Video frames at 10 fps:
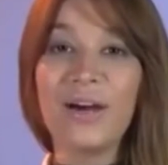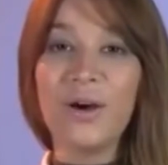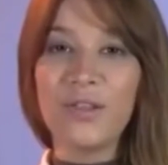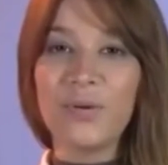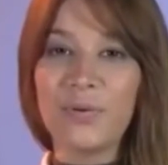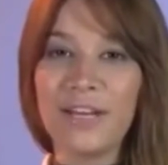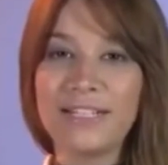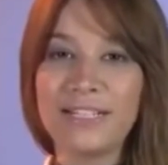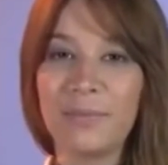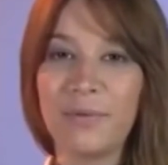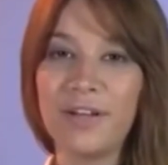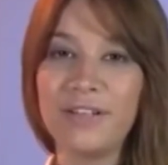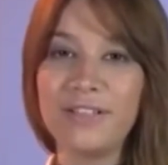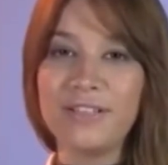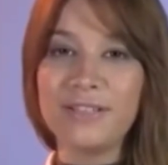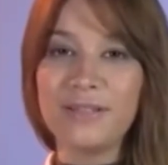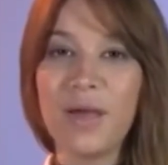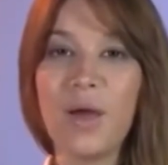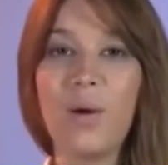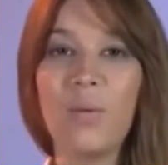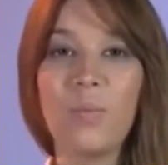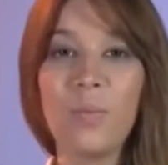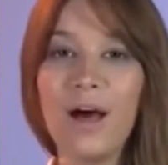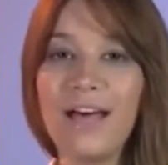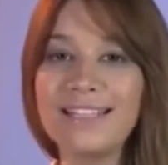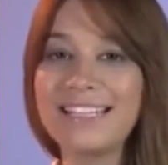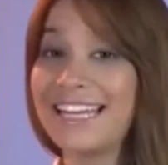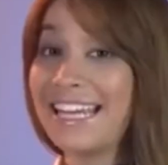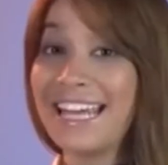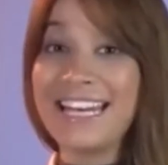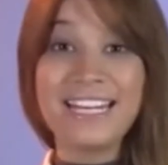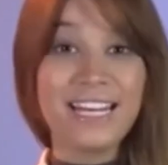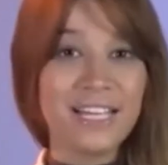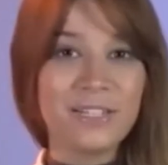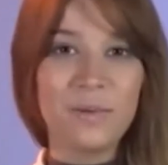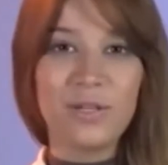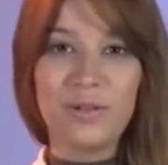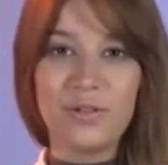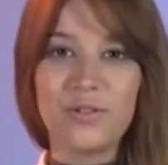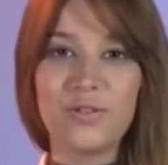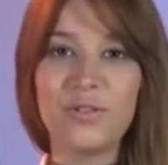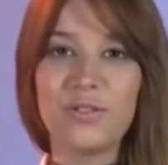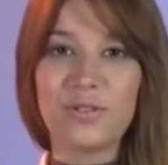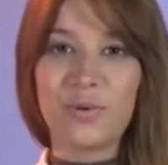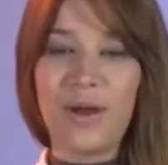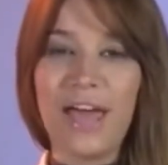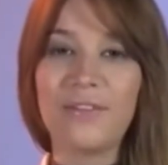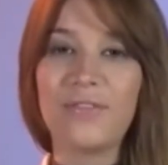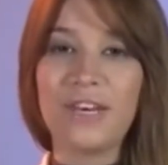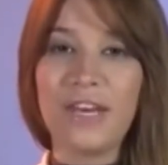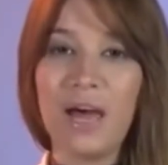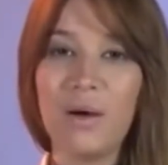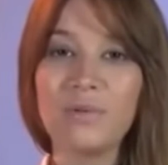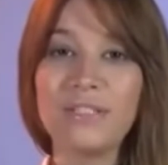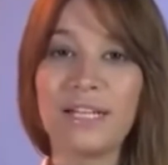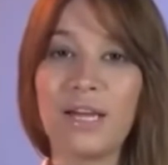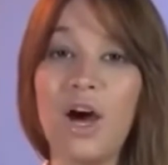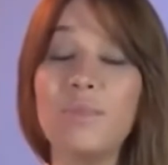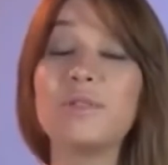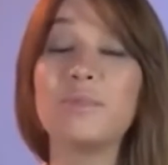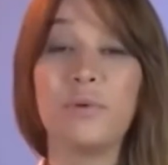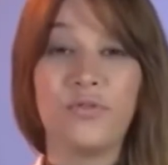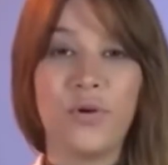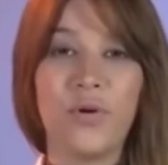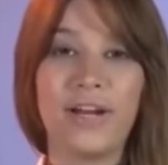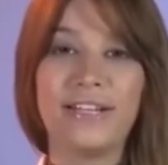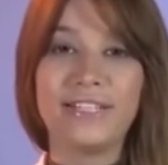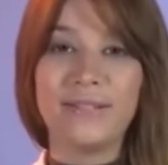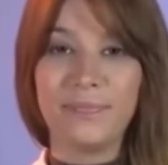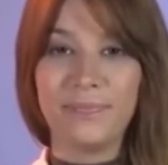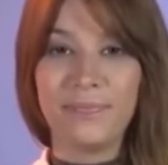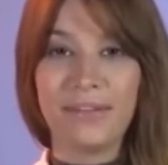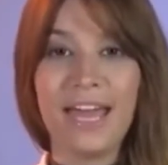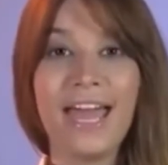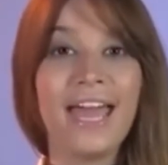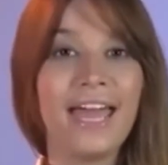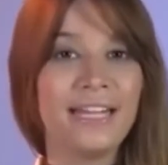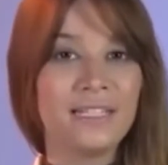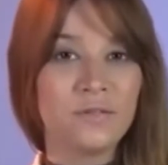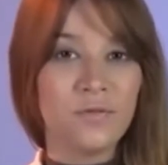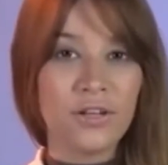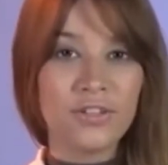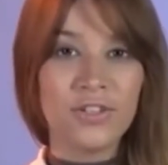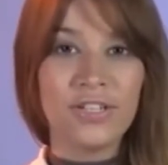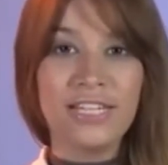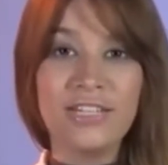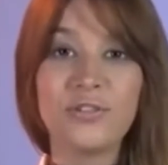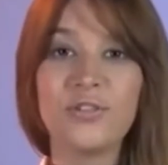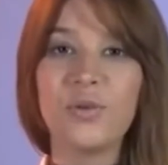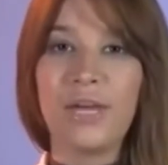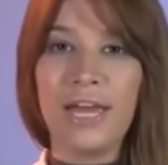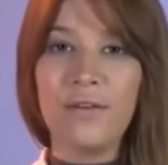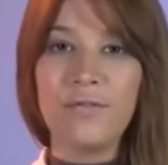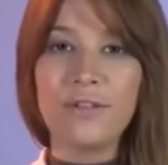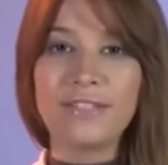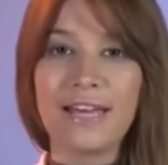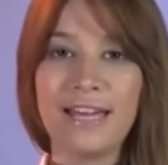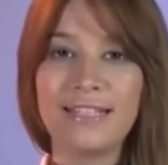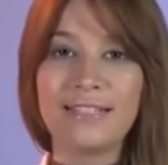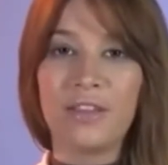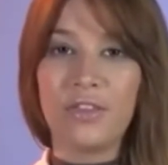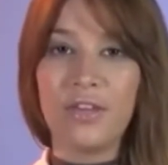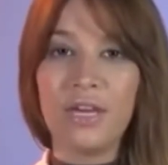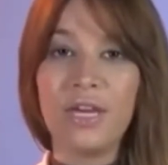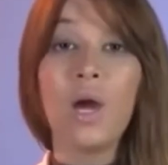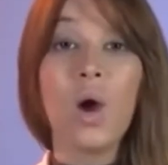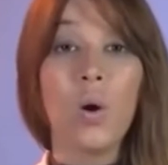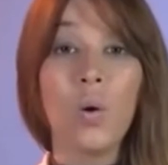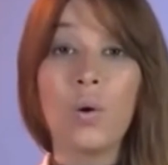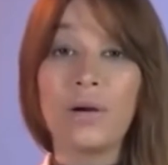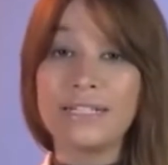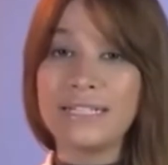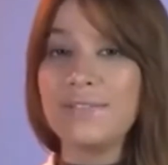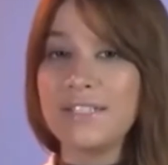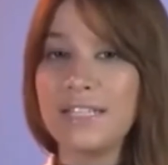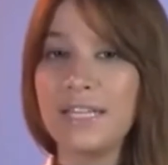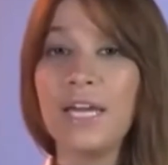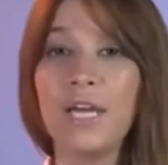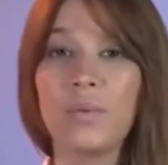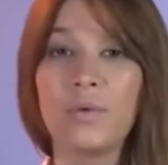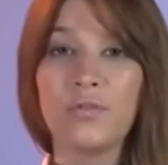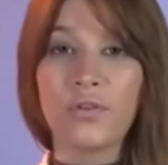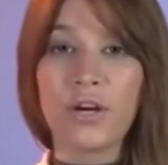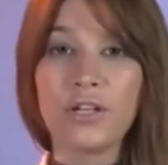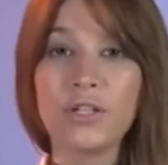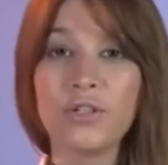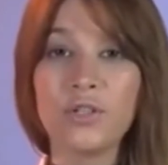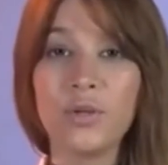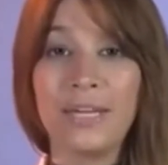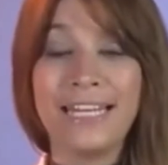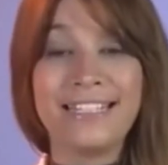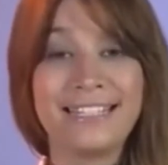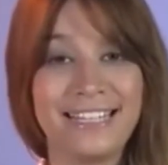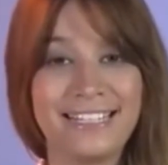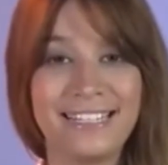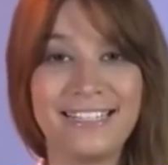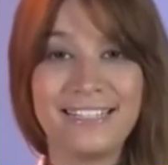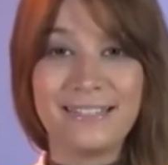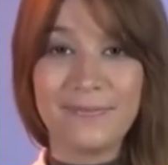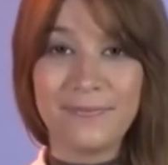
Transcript: other relative pronouns, what cannot be used to describe the noun that comes before it. Its function is to emphasize the thing or activity referred to in a sentence.